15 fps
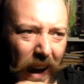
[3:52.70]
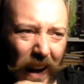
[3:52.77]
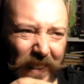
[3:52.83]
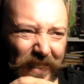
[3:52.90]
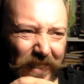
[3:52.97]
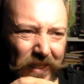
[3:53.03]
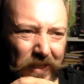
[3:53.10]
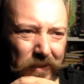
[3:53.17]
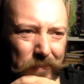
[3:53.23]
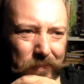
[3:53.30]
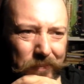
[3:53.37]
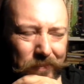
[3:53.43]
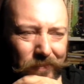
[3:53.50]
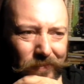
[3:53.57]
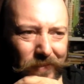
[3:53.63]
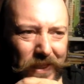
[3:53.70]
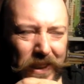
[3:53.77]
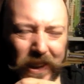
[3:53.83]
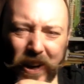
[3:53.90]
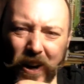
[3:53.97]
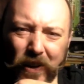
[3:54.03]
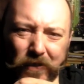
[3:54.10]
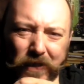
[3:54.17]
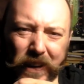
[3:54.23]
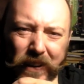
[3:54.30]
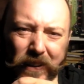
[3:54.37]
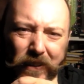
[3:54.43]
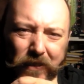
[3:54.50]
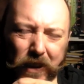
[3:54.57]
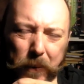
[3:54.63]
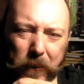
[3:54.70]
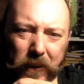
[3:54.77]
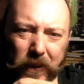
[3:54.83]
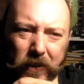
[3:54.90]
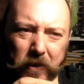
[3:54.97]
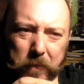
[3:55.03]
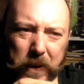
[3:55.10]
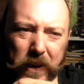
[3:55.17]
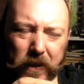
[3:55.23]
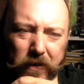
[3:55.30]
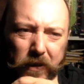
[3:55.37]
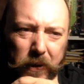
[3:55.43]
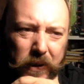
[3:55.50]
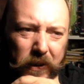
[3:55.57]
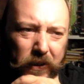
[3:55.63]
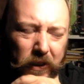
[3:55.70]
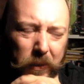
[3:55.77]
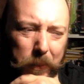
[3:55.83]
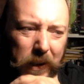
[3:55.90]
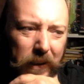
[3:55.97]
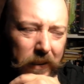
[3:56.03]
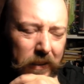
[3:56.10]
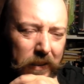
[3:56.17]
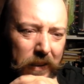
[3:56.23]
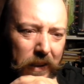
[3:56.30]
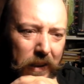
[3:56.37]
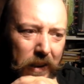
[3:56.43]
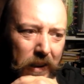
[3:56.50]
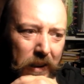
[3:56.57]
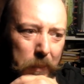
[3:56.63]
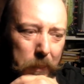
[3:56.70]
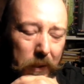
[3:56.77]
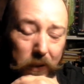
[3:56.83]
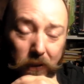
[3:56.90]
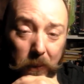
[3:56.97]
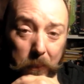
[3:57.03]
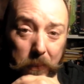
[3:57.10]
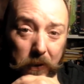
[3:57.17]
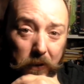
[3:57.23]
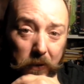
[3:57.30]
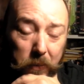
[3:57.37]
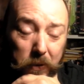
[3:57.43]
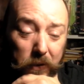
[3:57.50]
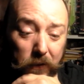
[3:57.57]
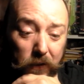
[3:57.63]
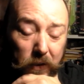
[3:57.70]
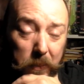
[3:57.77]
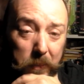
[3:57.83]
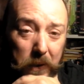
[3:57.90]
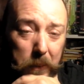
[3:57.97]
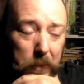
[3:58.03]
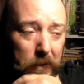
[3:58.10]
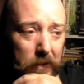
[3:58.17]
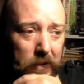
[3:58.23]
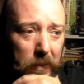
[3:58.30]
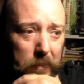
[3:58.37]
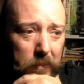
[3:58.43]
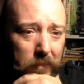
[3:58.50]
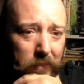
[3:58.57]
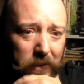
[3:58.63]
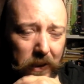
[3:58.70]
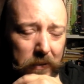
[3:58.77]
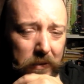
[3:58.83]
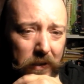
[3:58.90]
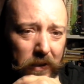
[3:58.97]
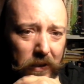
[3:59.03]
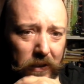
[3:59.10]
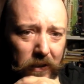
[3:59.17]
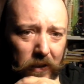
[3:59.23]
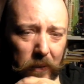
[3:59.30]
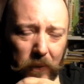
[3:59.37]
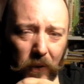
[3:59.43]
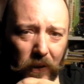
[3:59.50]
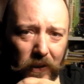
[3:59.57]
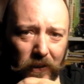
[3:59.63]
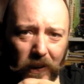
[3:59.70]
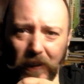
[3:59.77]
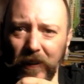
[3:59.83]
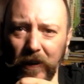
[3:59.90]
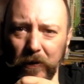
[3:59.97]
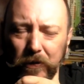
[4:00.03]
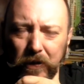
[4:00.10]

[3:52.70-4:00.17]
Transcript: know, you can't really describe it unless you've been through it, I suspect. But some pills work for some people and some don't, so I'm not going to say don't